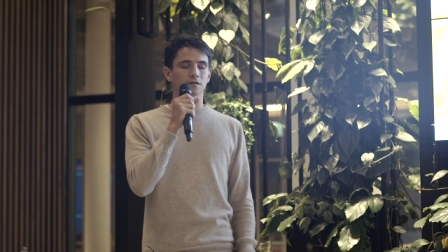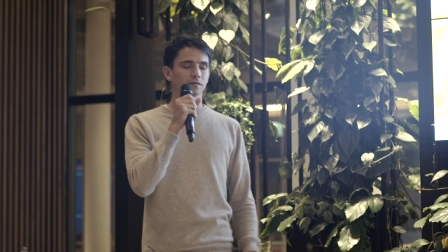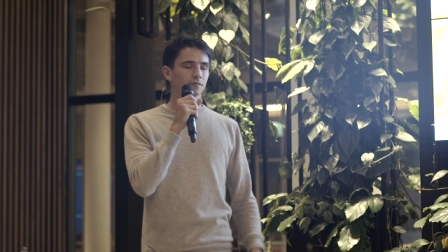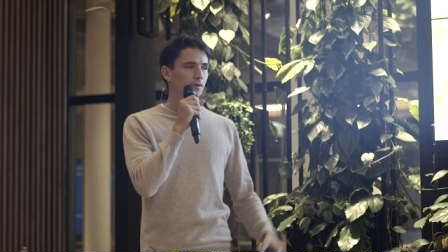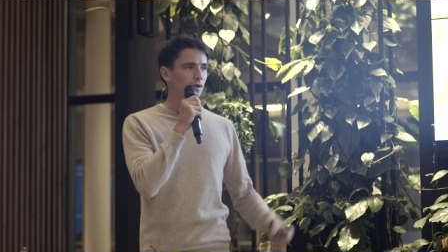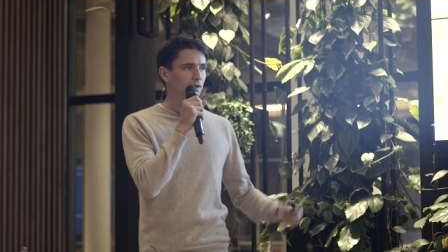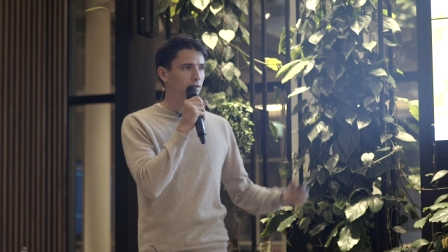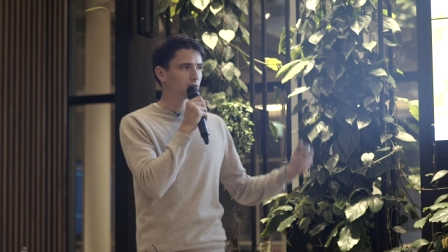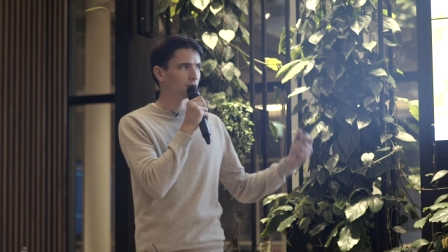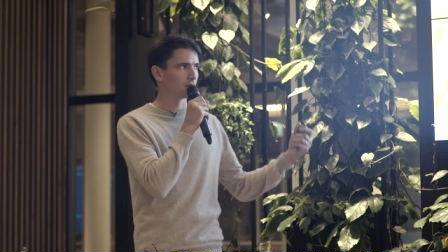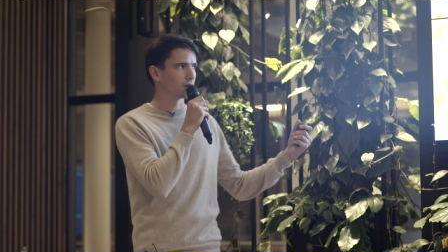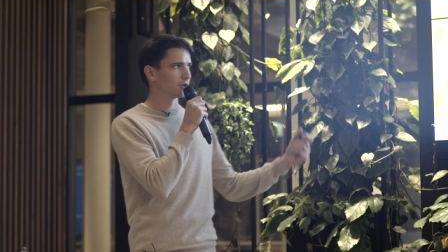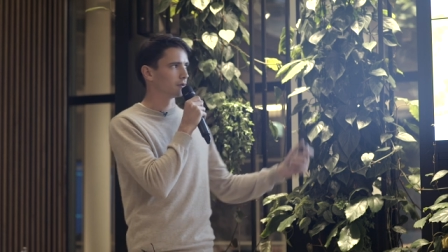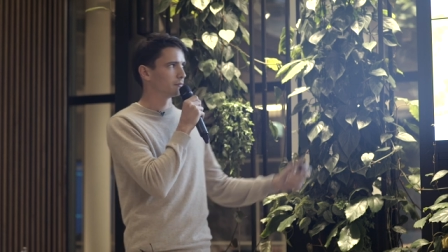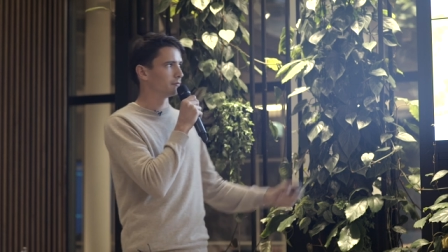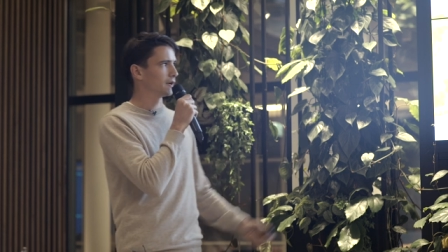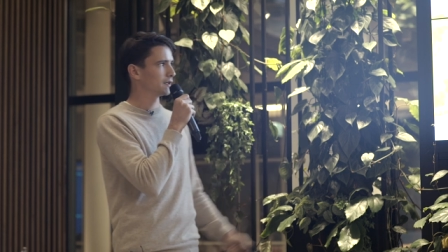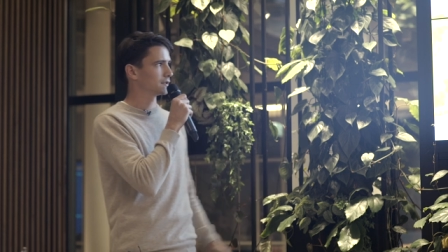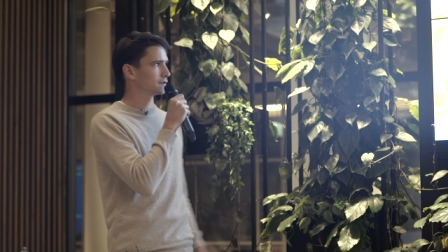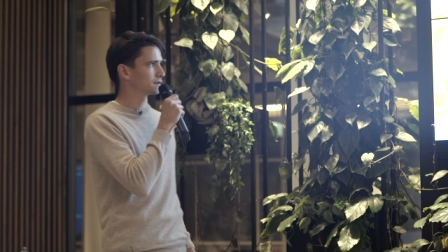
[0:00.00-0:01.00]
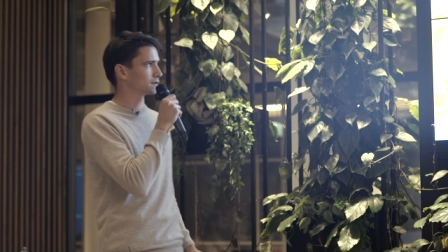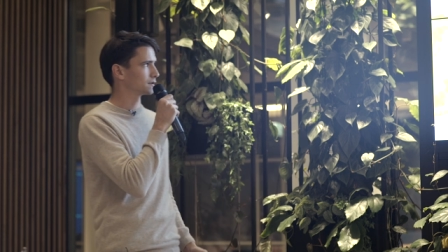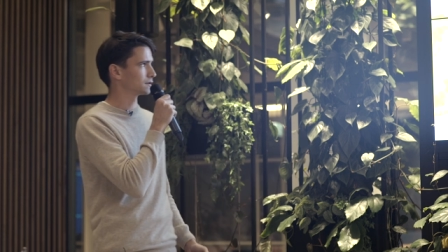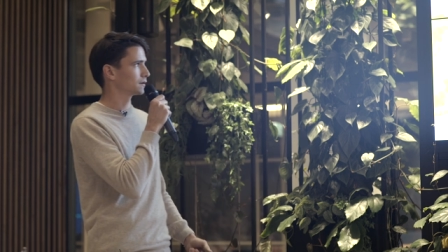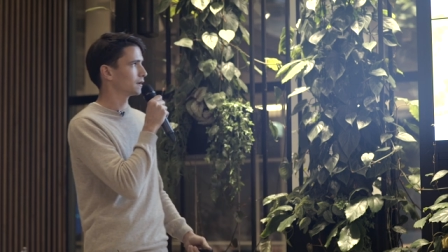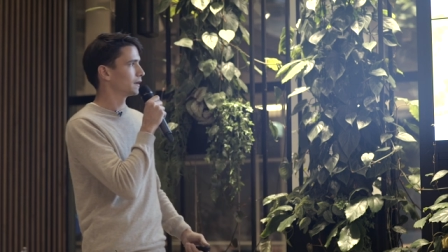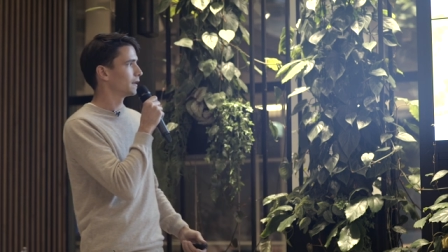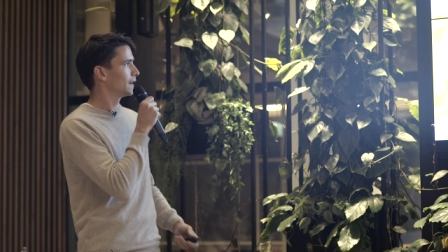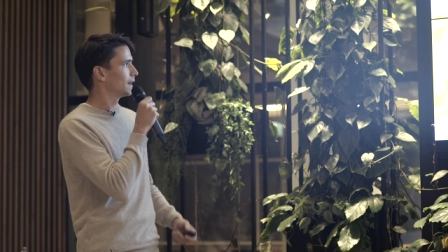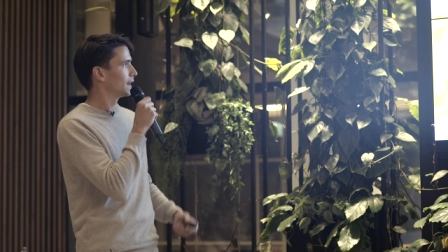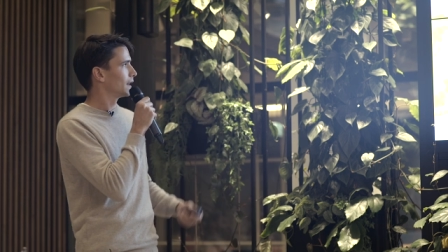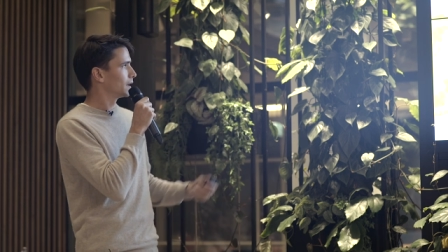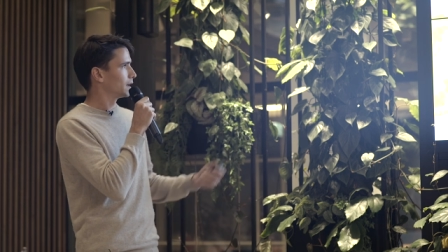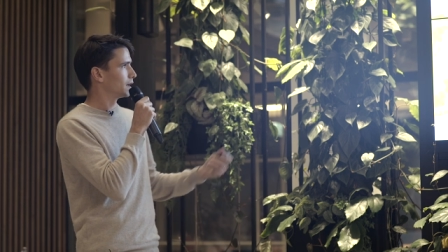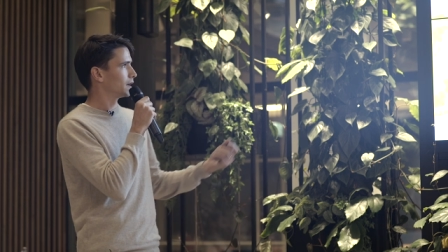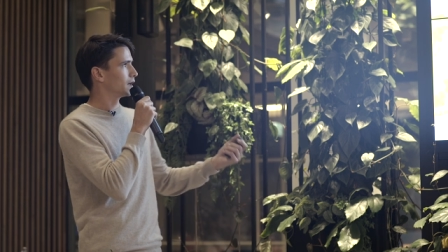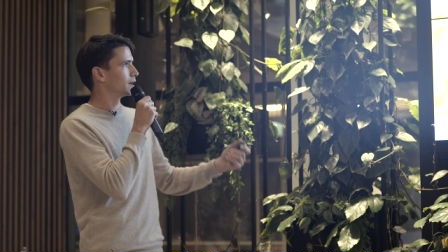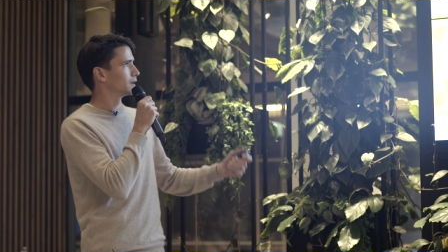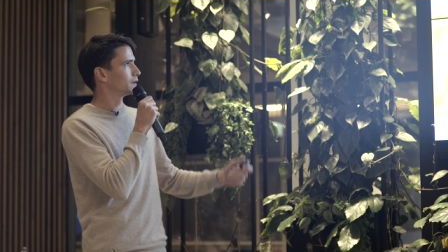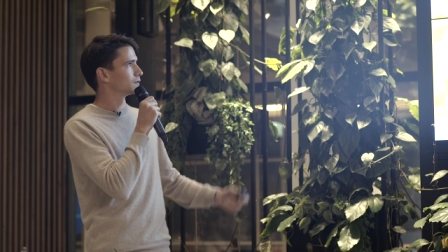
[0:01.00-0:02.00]
but uh, it makes
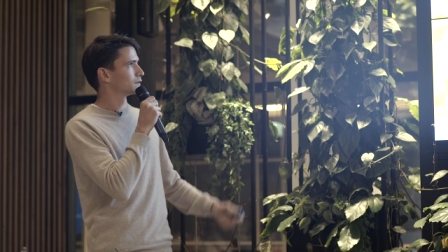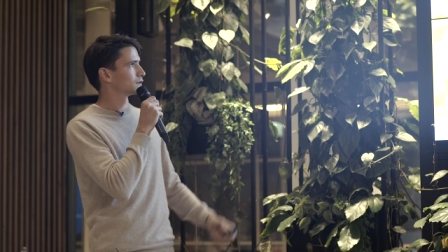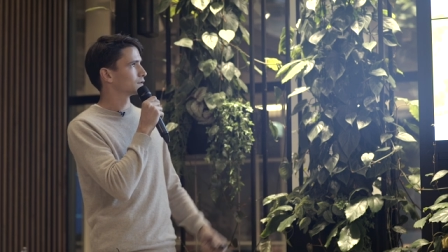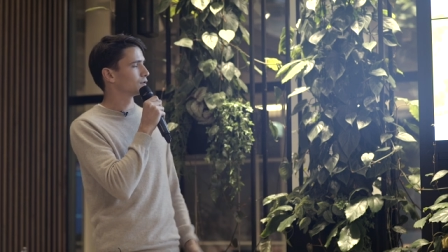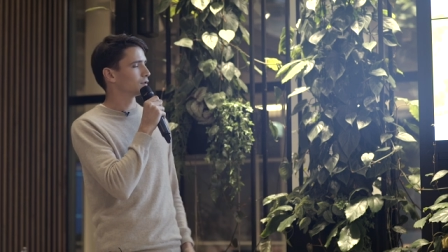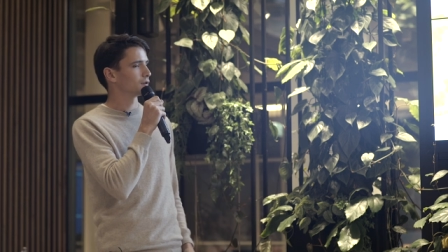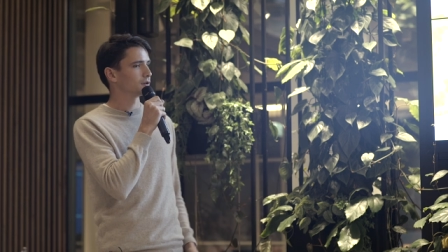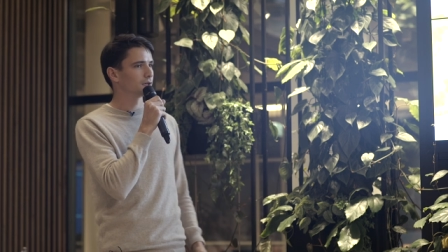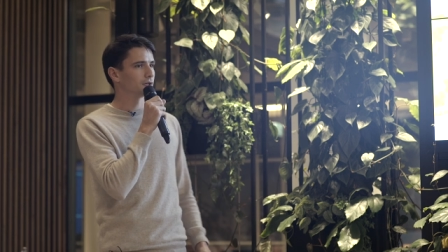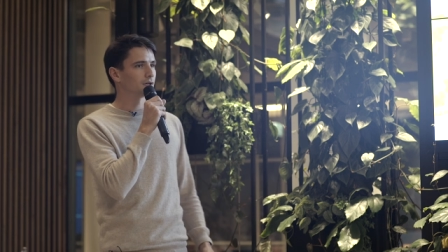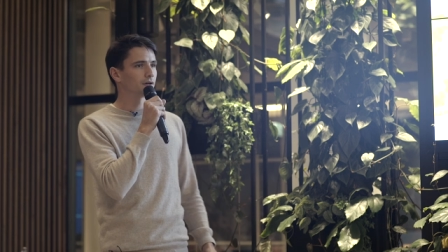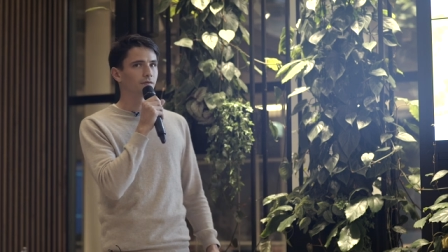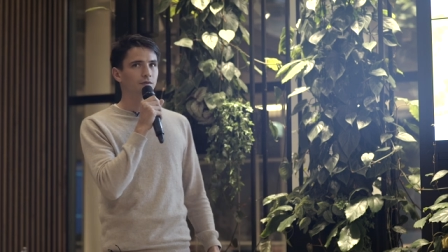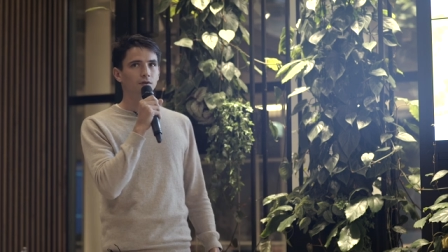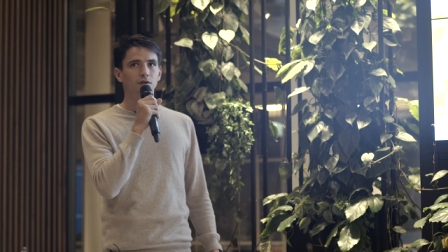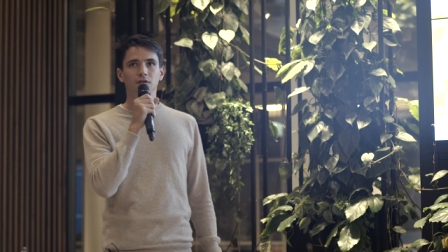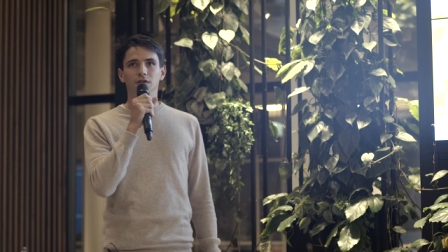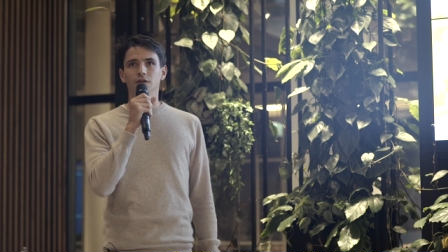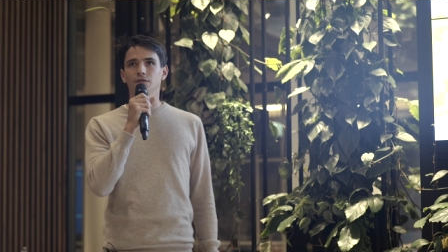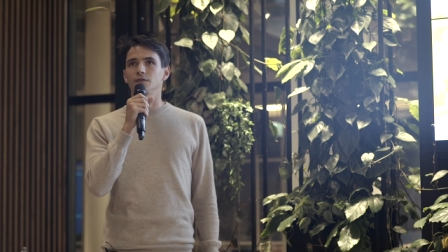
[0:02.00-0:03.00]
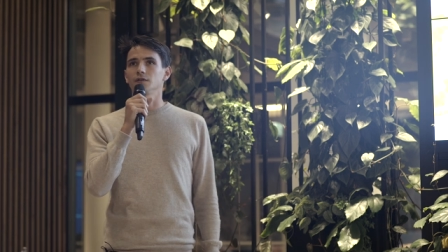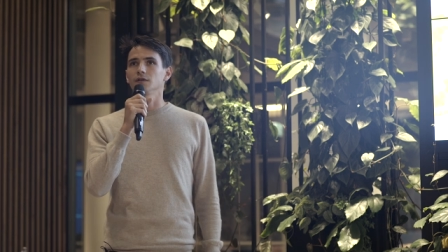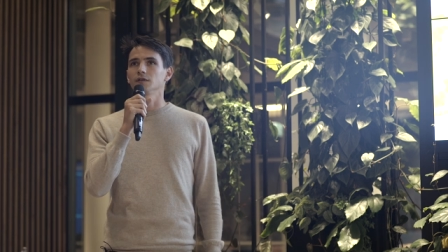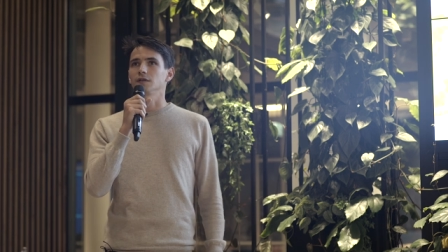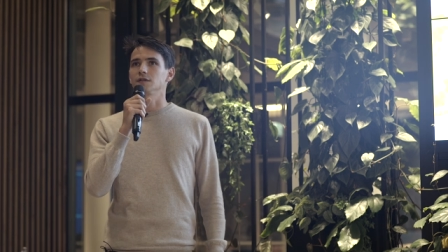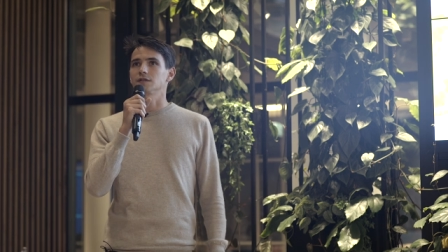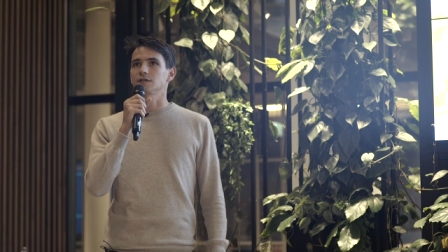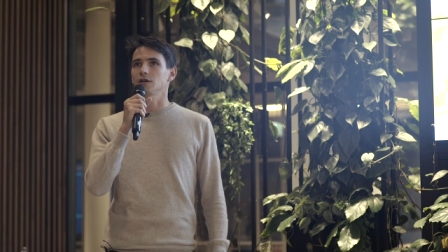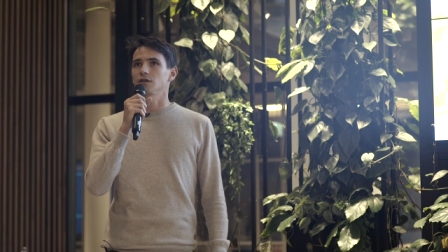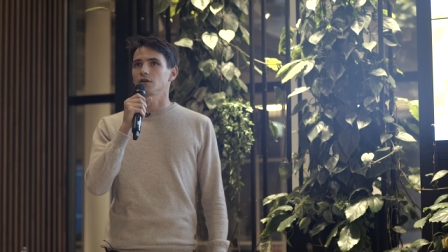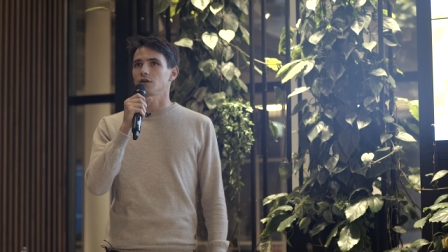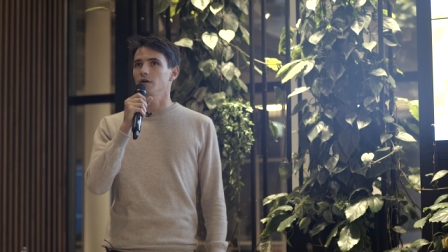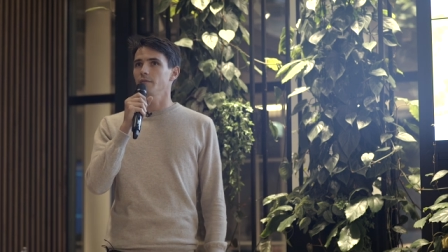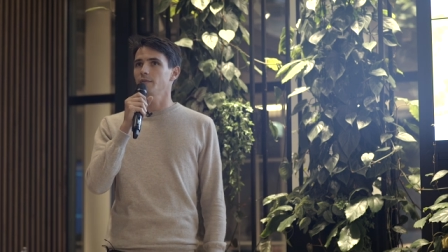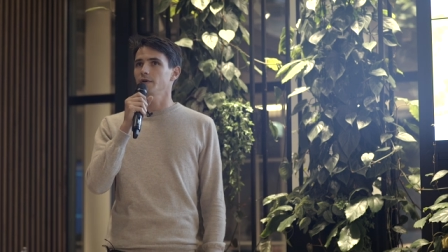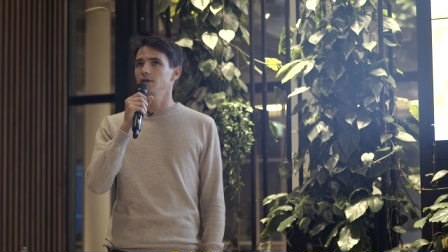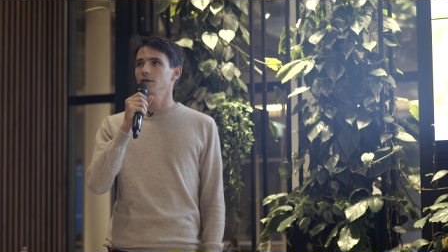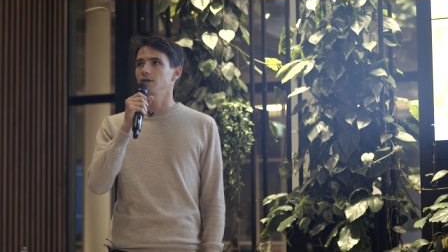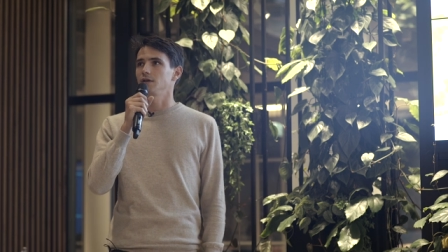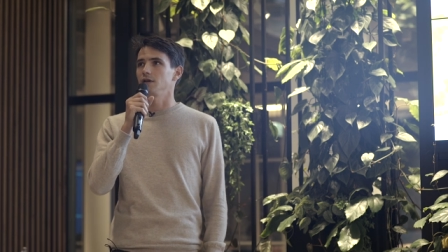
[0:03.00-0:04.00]
uh, the story uh, very different inside the
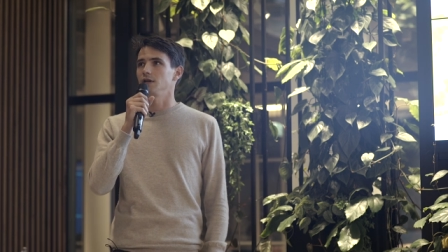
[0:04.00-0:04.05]
company.